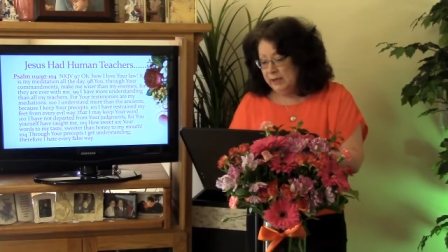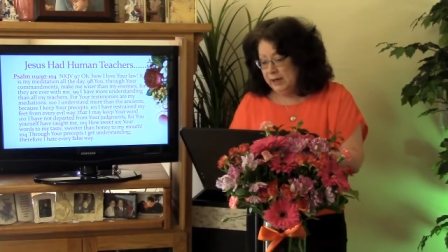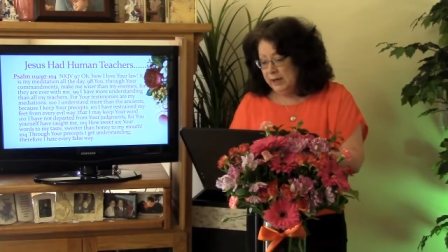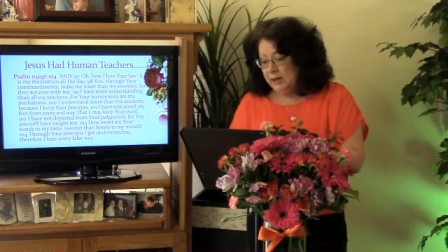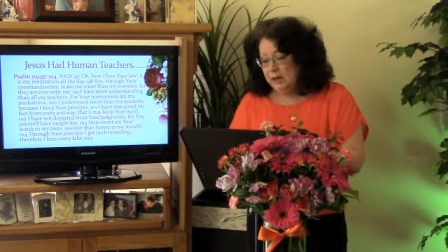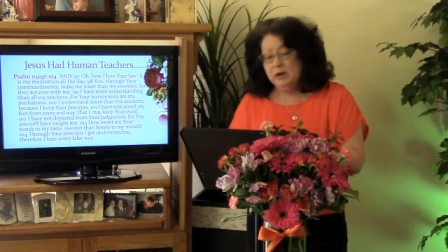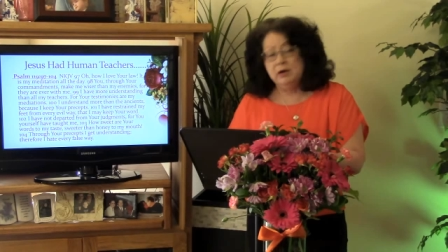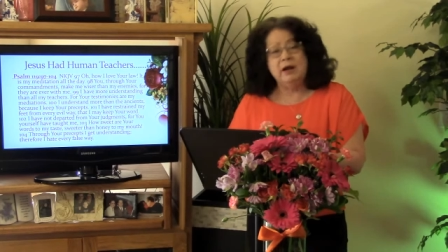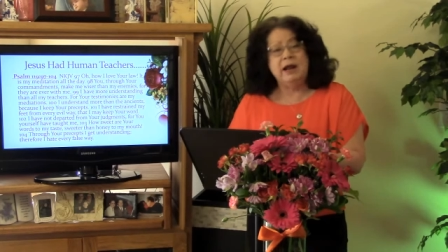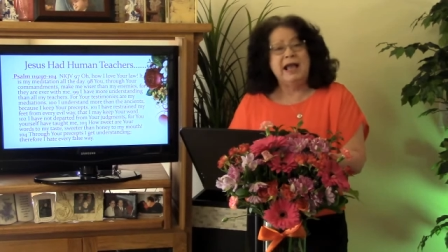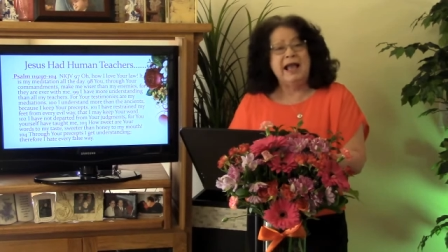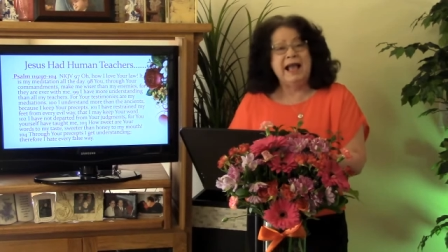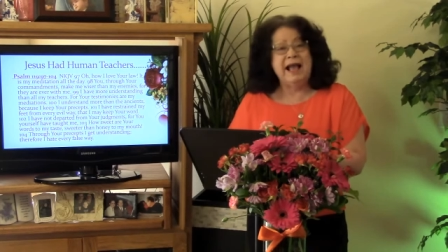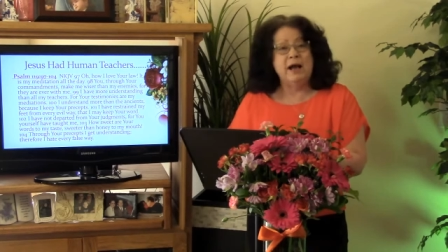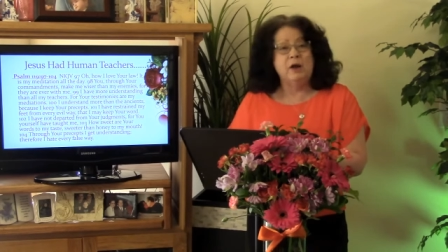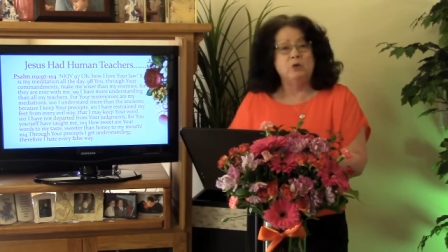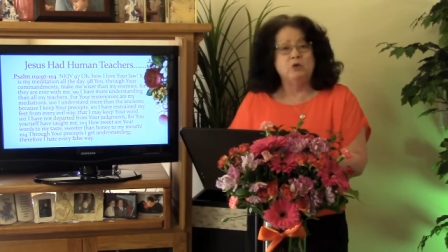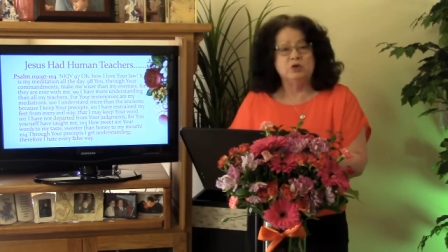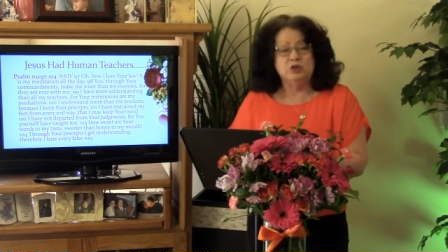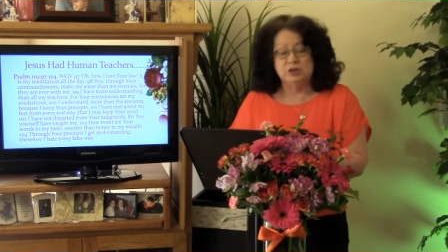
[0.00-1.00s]
our
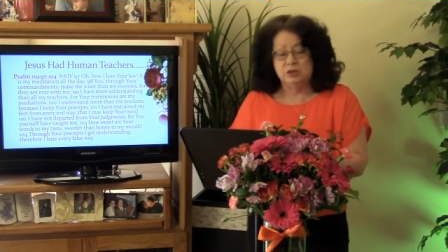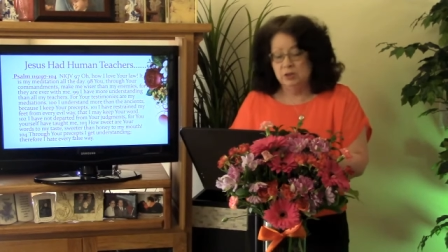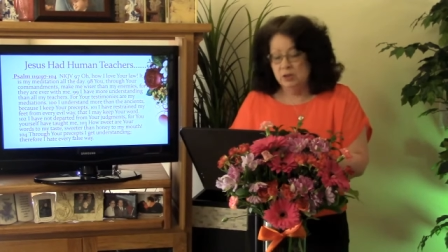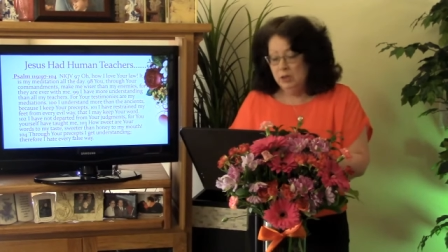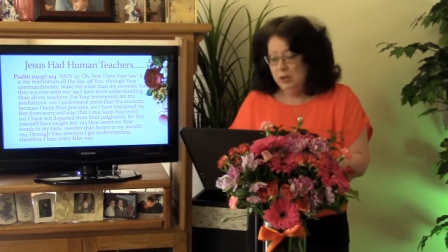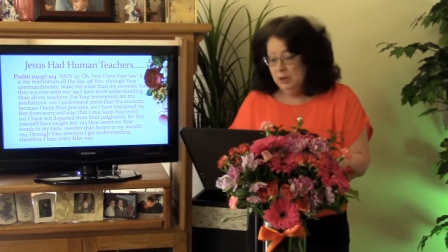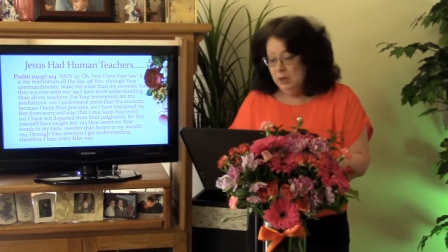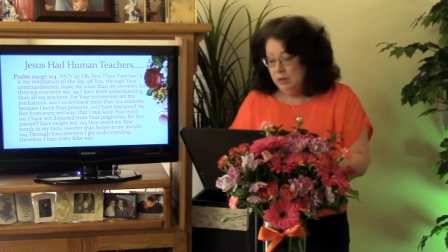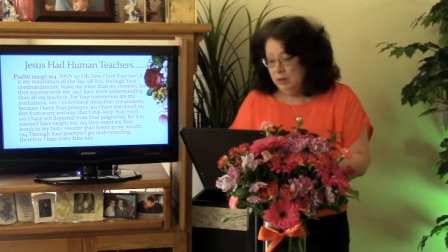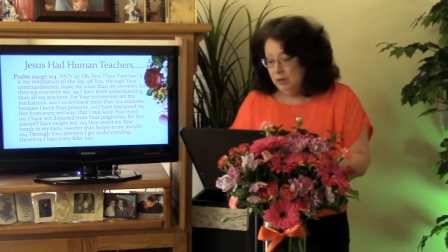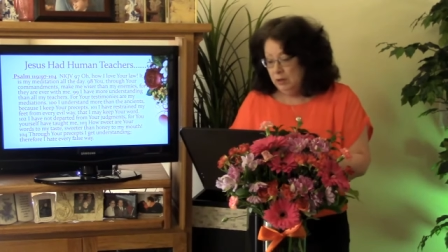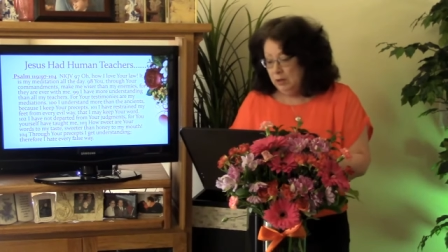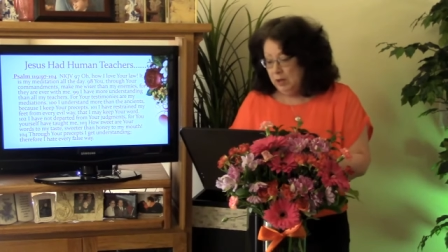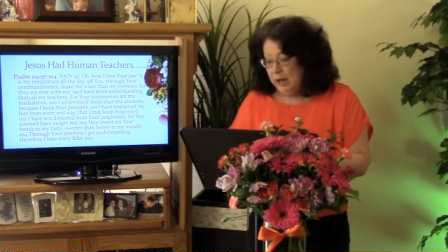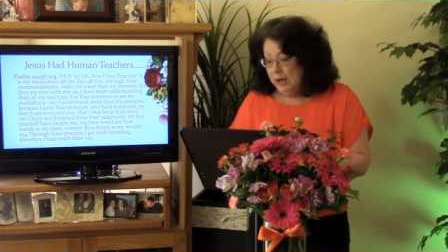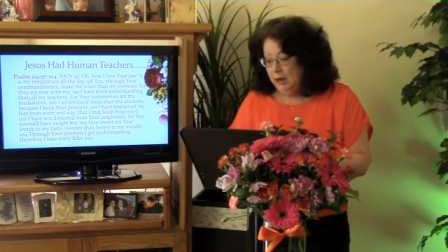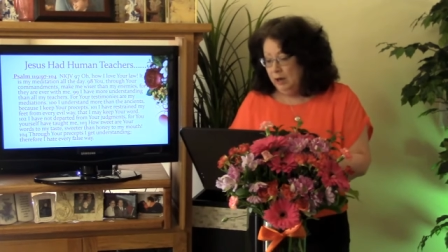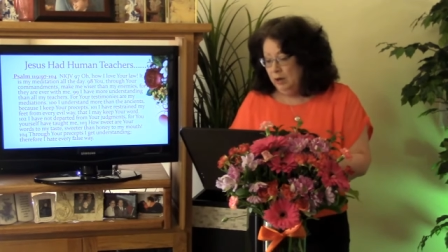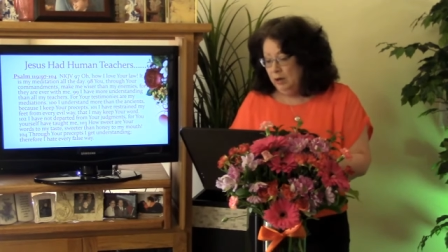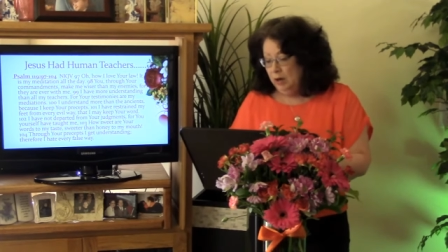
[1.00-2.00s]
house, uh,
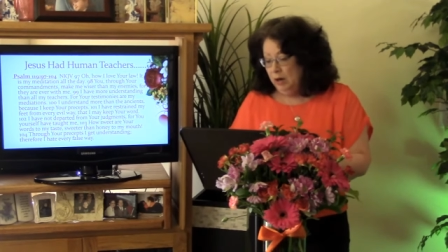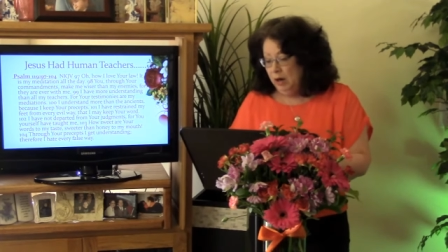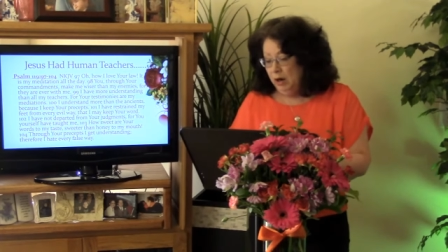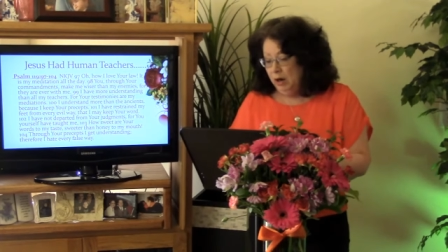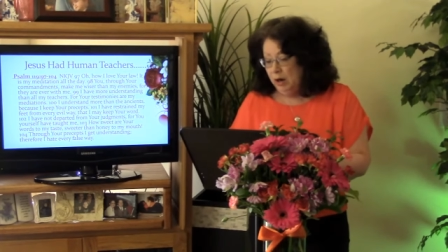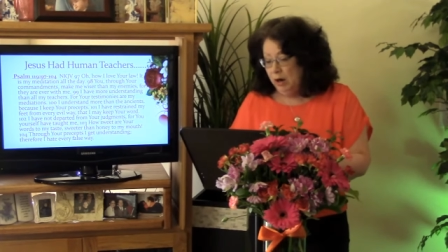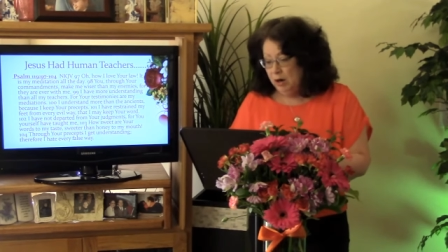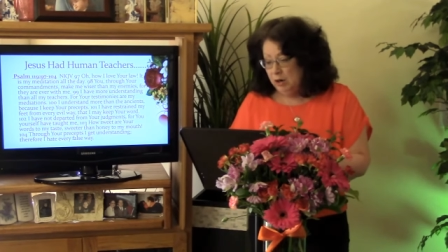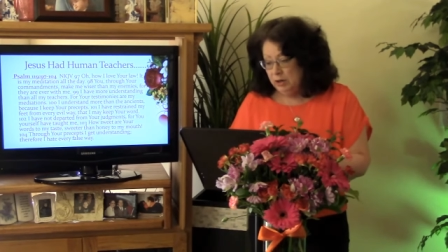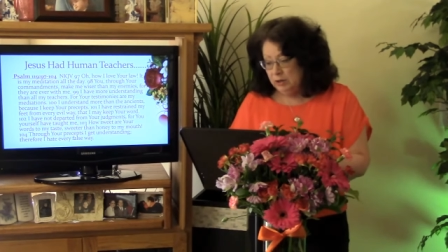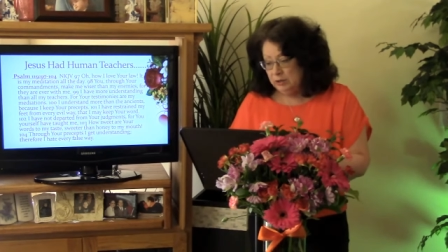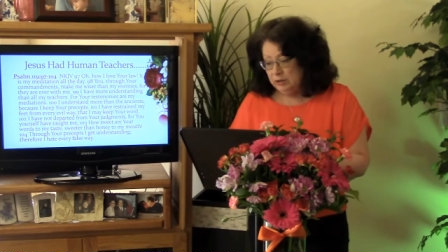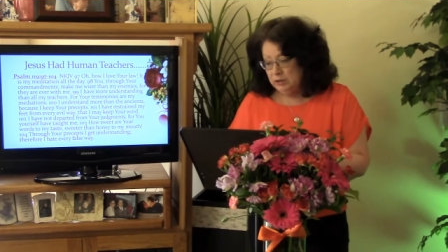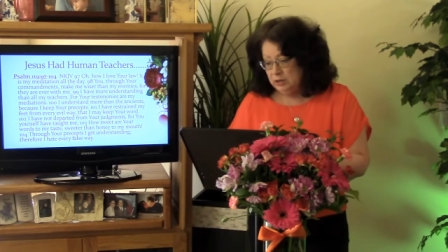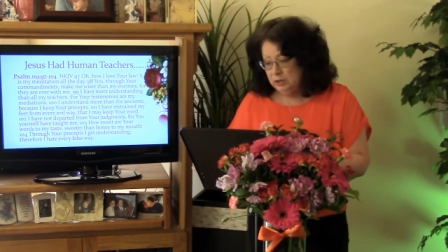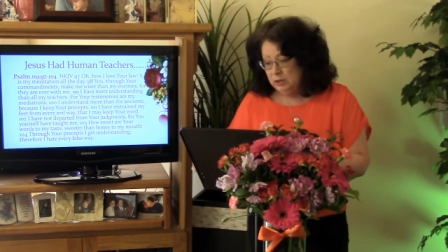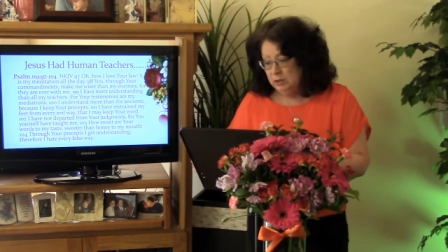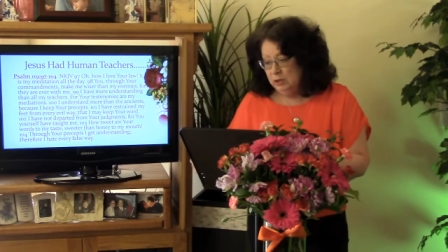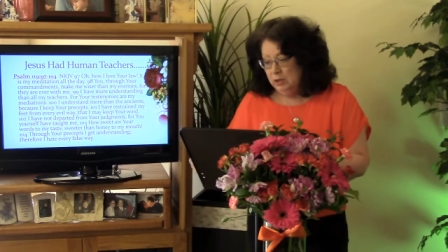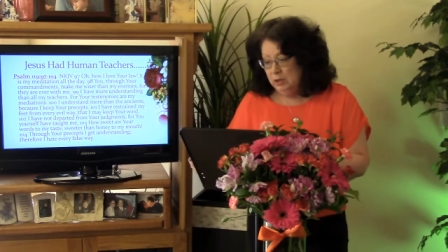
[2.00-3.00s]
our
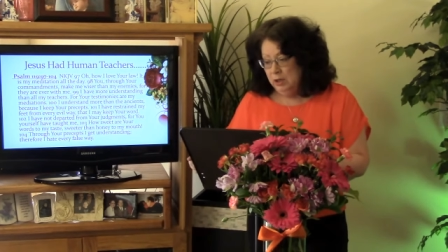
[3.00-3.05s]
heart.